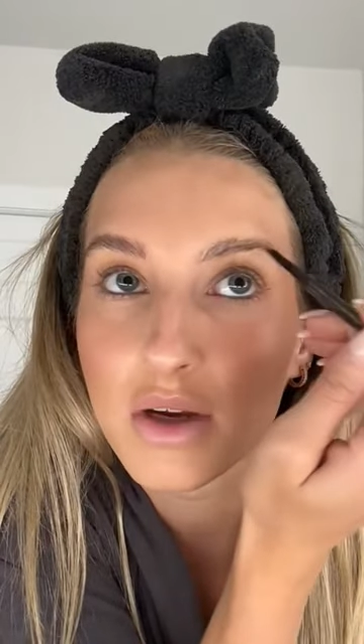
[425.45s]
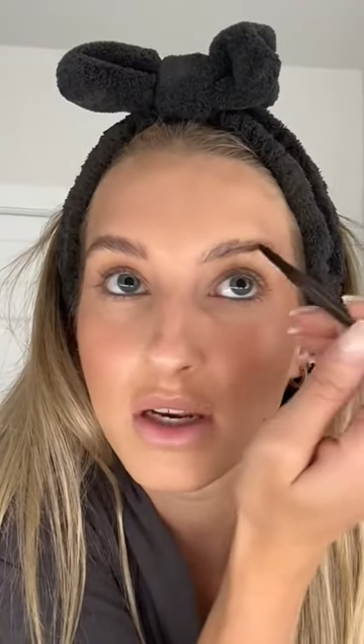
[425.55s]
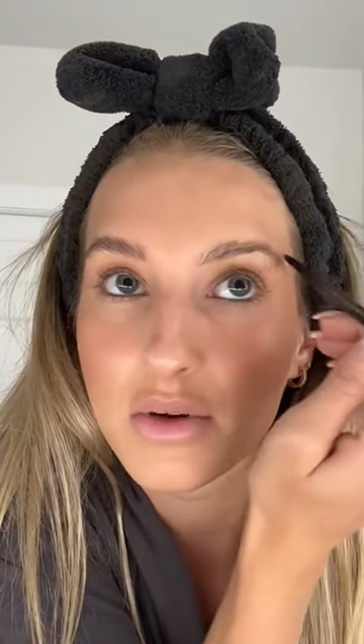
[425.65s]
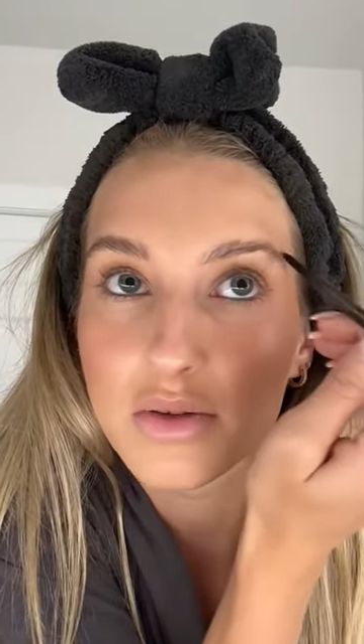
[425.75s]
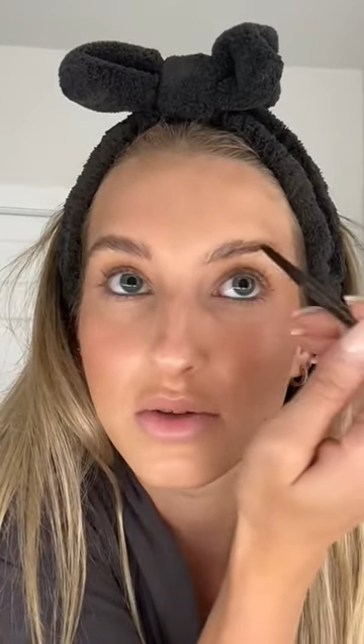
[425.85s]
But,
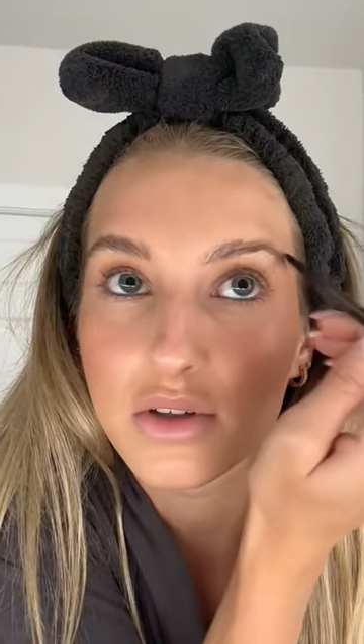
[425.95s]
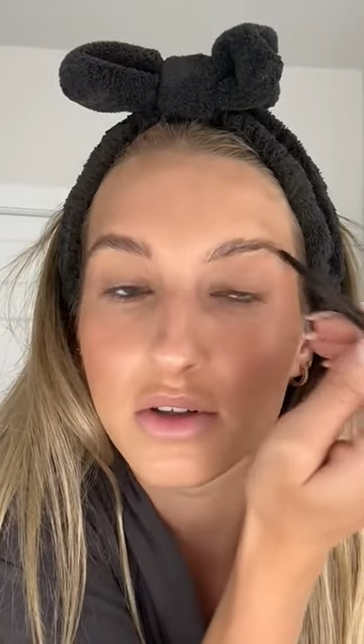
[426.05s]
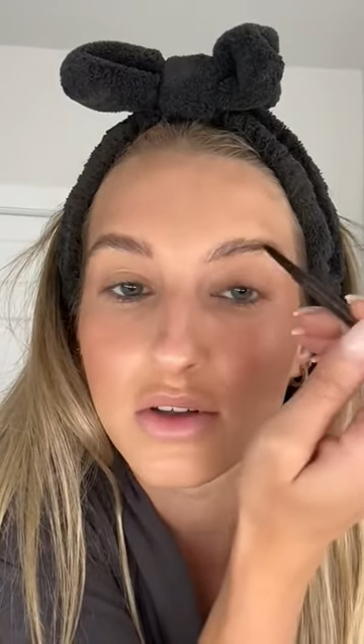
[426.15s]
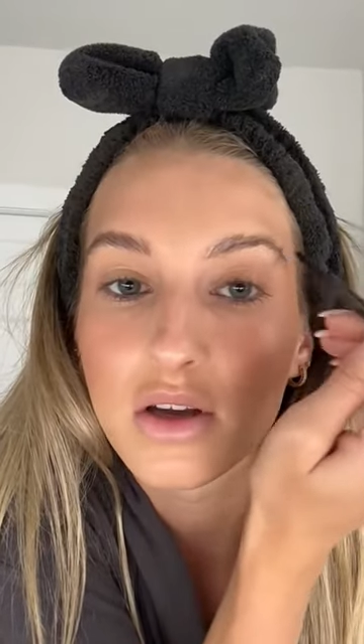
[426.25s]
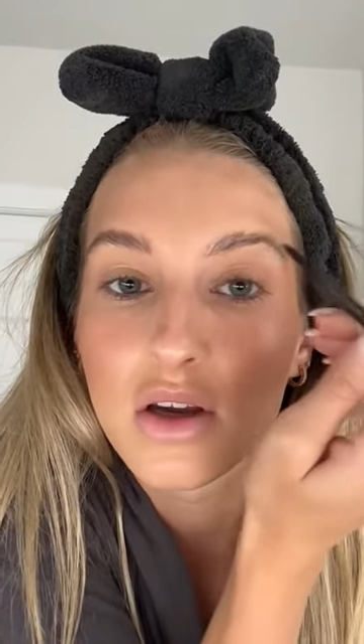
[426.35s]
anyways, we
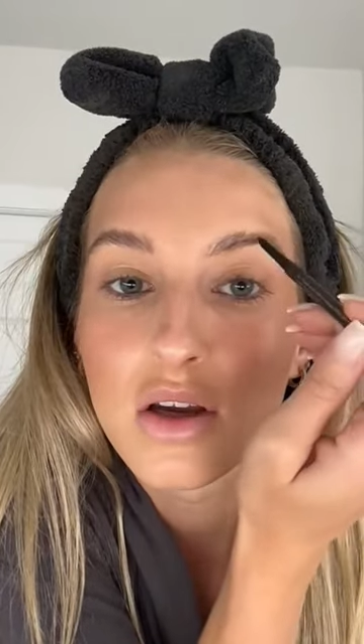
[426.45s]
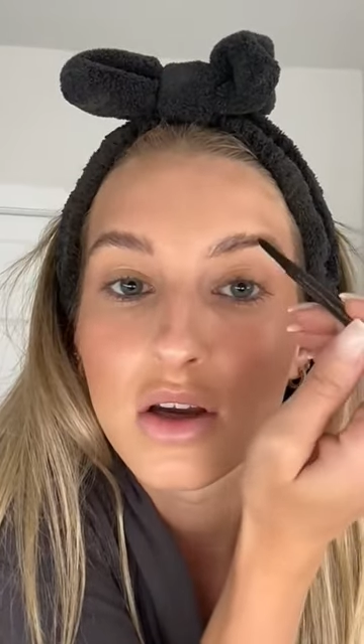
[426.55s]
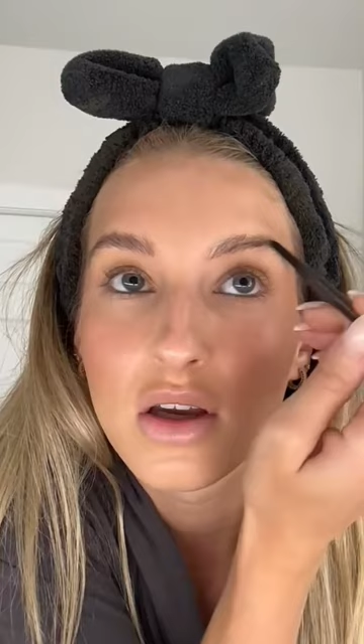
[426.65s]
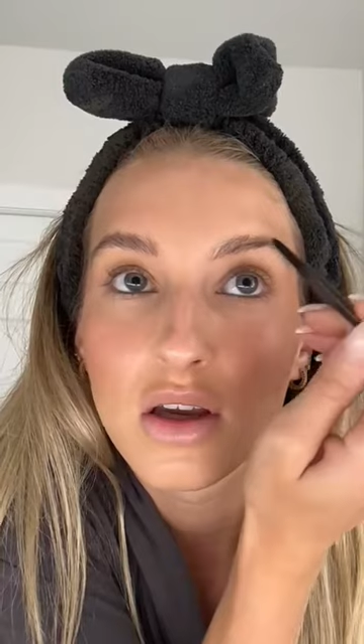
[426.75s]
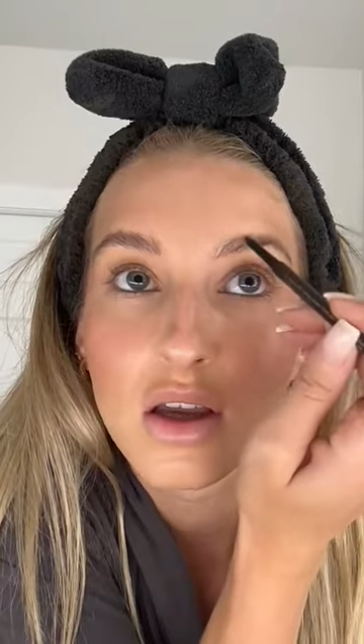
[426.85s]
started
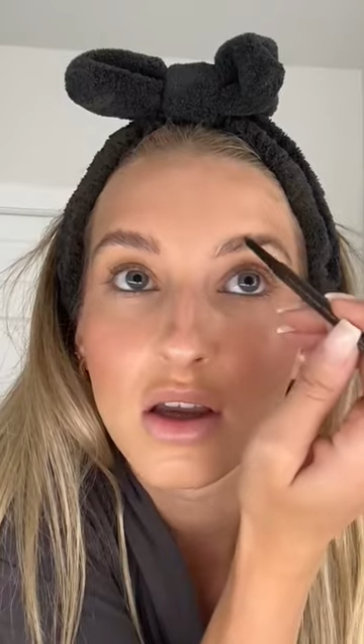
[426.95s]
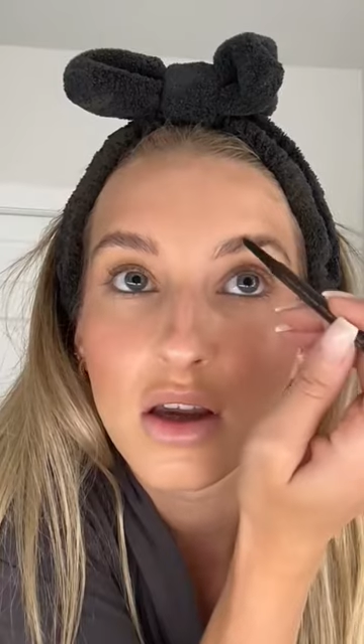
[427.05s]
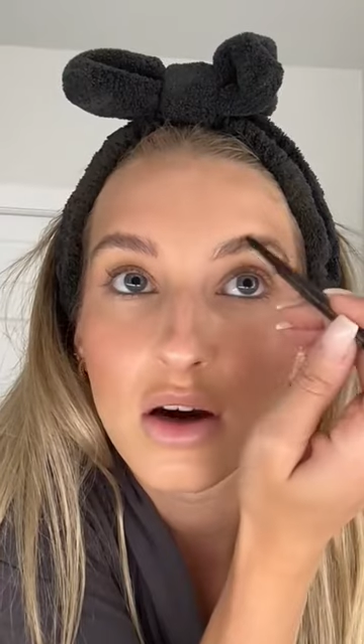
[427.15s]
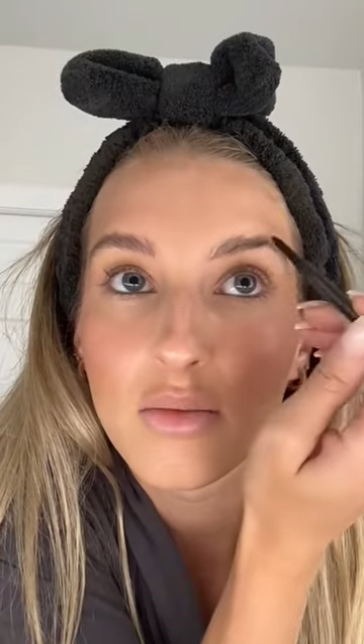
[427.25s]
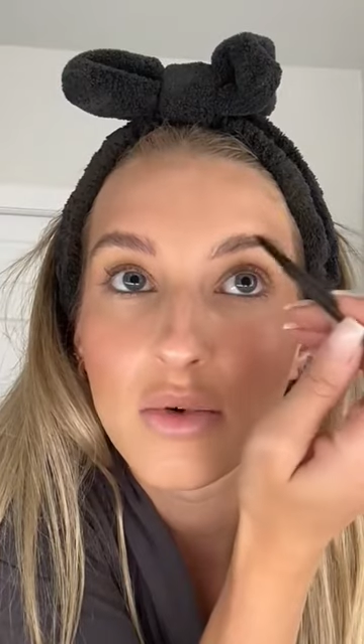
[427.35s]

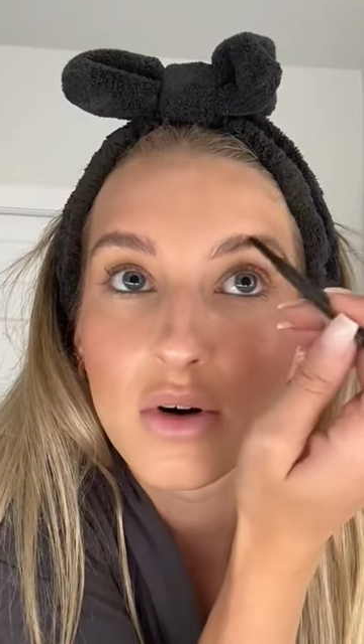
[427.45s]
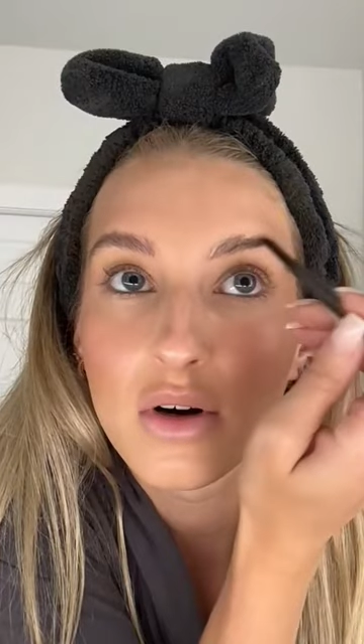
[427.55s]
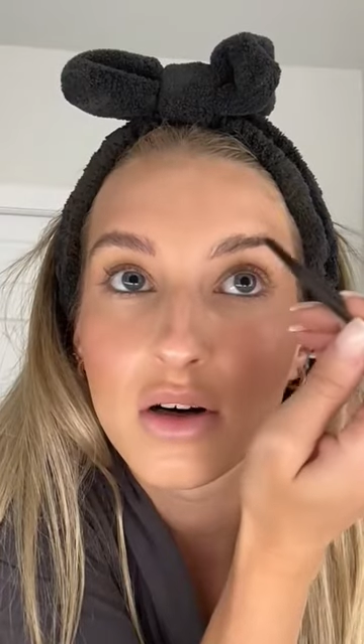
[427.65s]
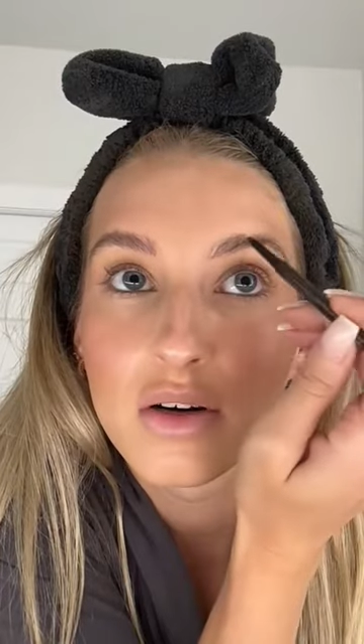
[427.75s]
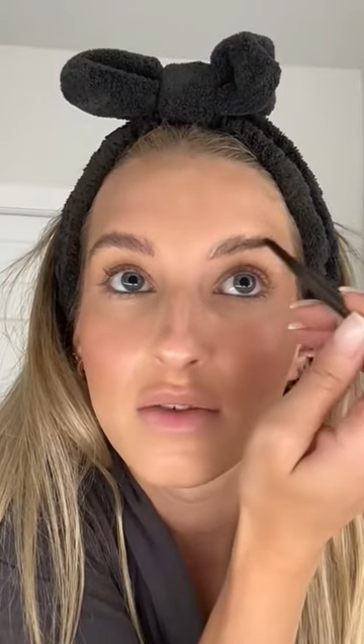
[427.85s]
hanging out
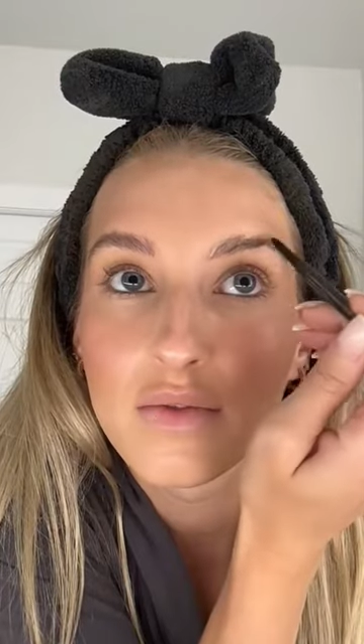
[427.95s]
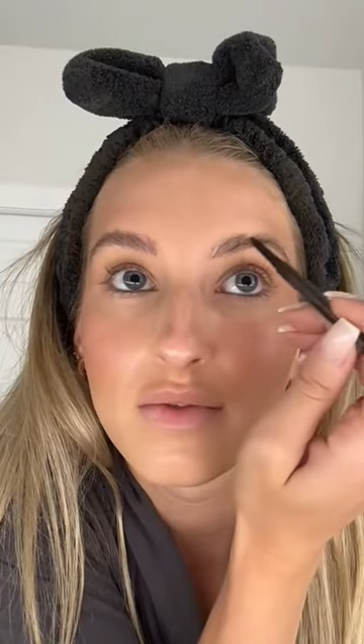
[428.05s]
more.